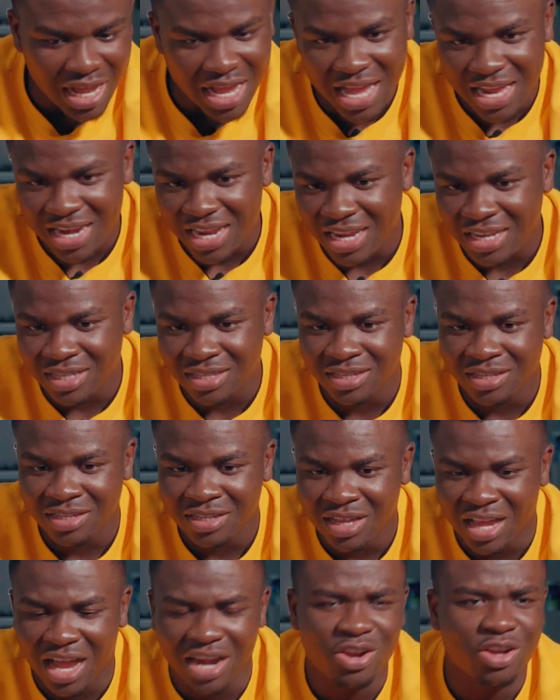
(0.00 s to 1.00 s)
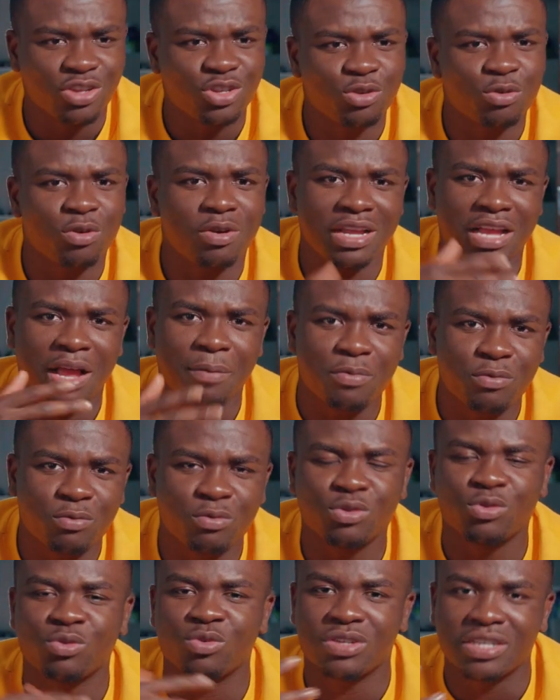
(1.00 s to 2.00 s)
and then I don't know. Do you know what happened? We
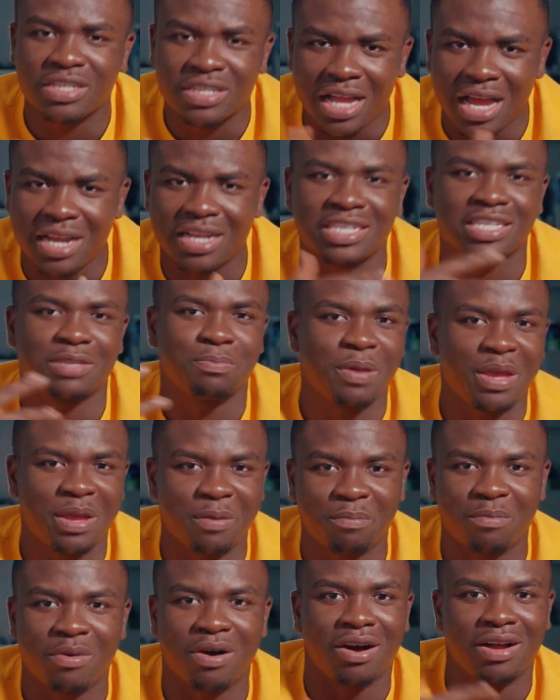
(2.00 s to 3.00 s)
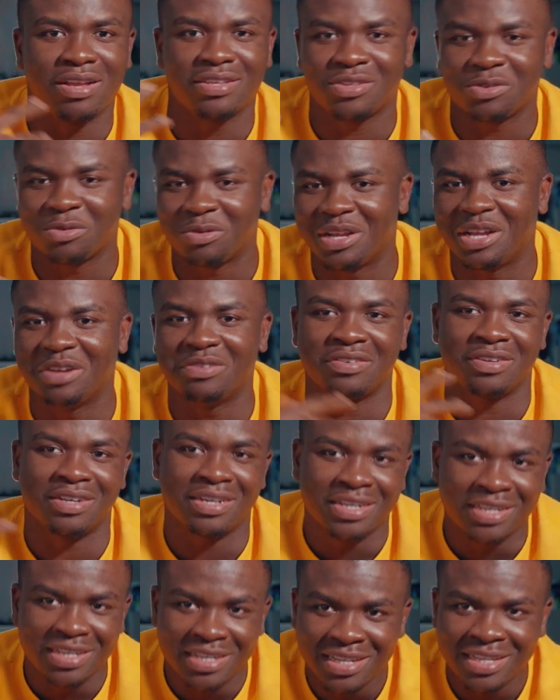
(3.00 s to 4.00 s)
was all just kind of spitting bars or whatever
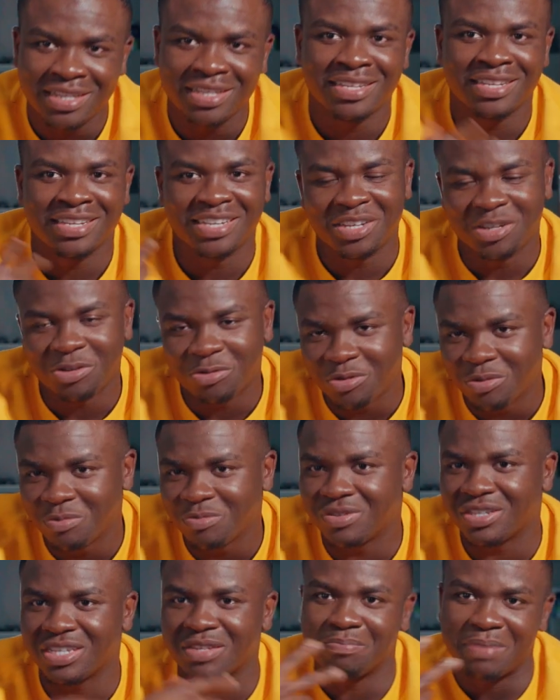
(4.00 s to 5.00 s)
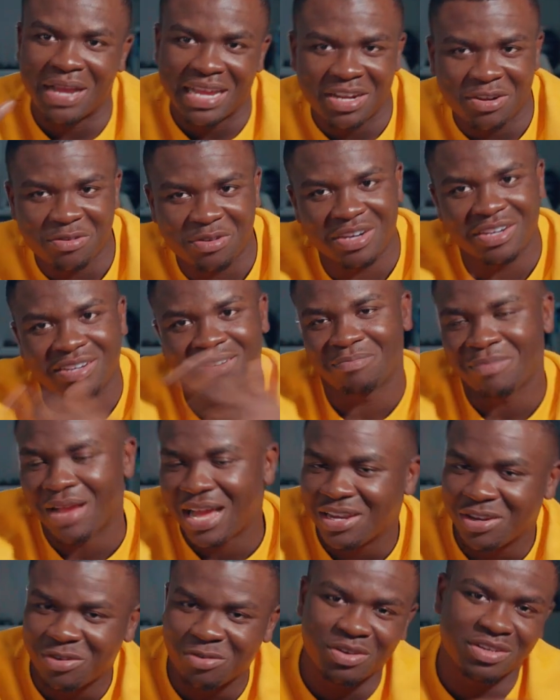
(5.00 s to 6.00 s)
in the room, just
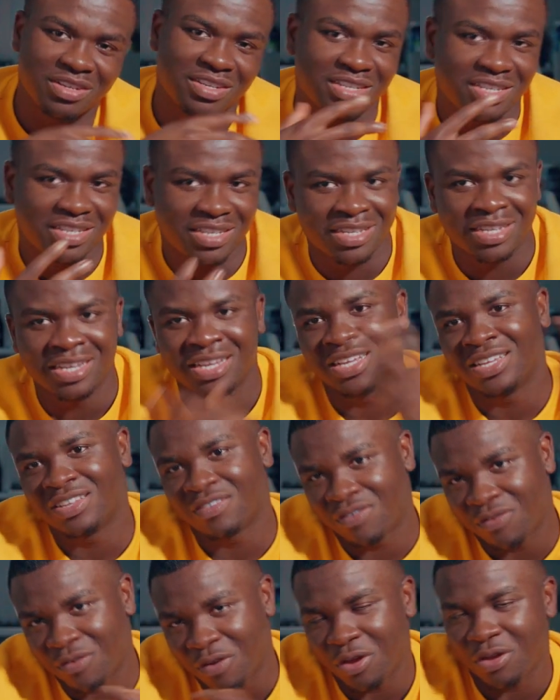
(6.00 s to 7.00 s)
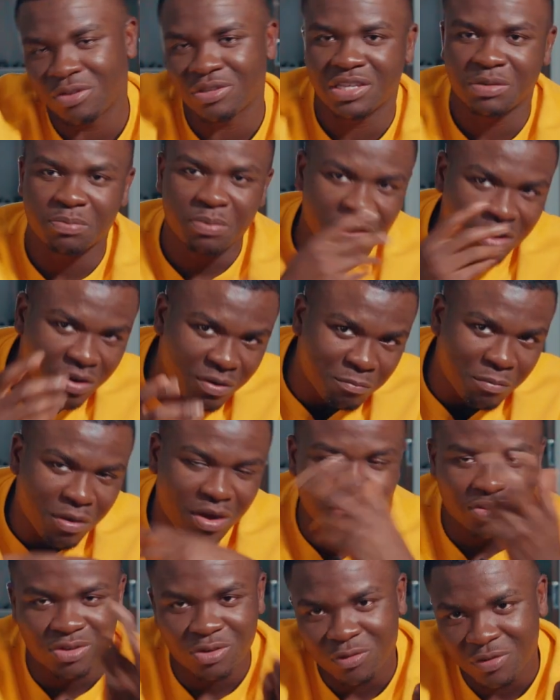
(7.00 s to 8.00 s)
bantering, just flowing, spitting
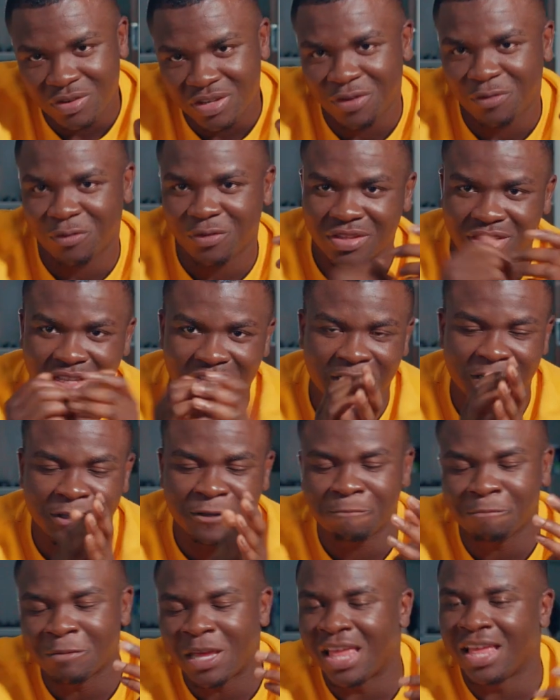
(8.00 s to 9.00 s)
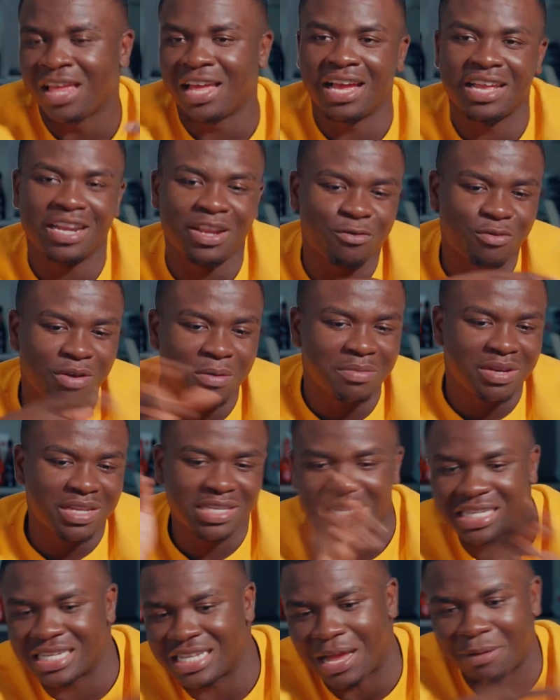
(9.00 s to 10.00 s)
bars over different things. And then Remedy
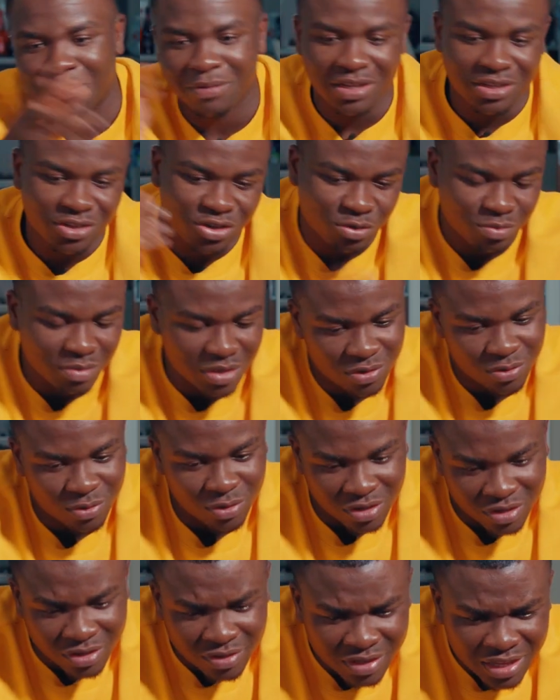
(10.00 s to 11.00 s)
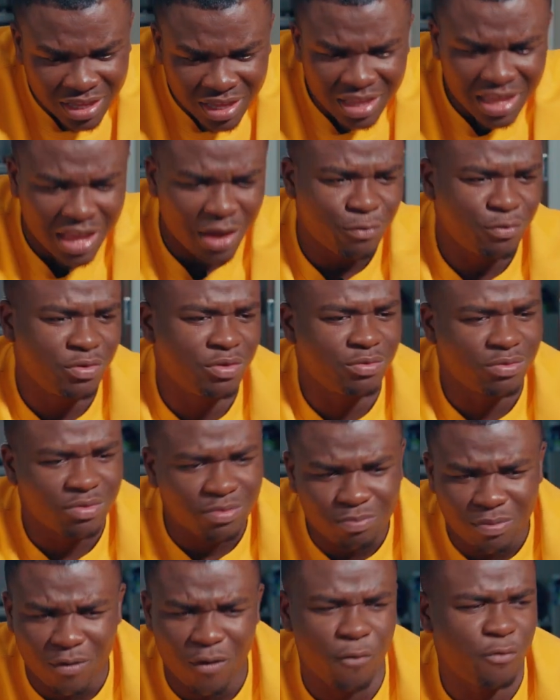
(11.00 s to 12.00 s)
slapped the instrumental on, and we
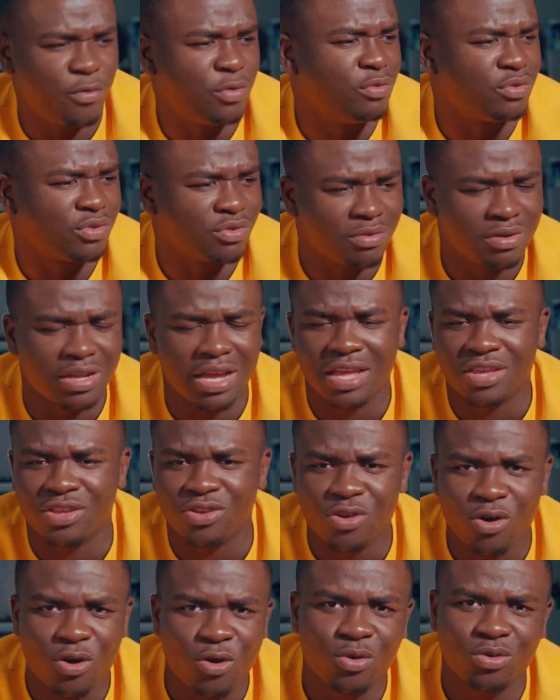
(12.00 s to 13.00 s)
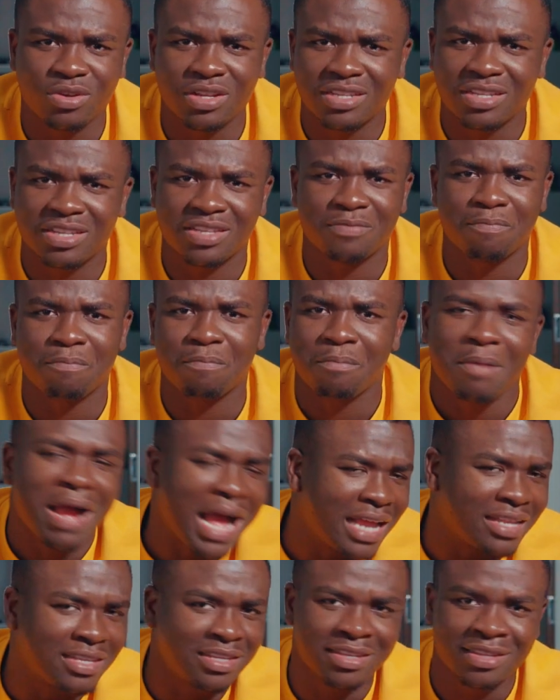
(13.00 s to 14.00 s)
was all like, "Yo, this is
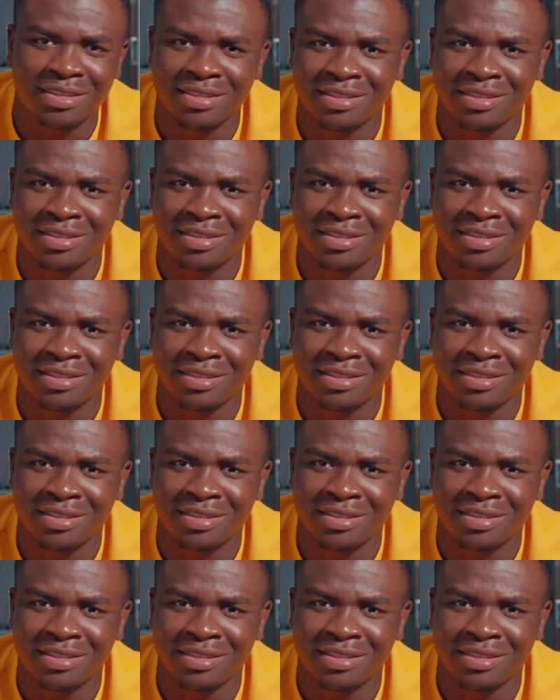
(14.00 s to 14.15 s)
mad!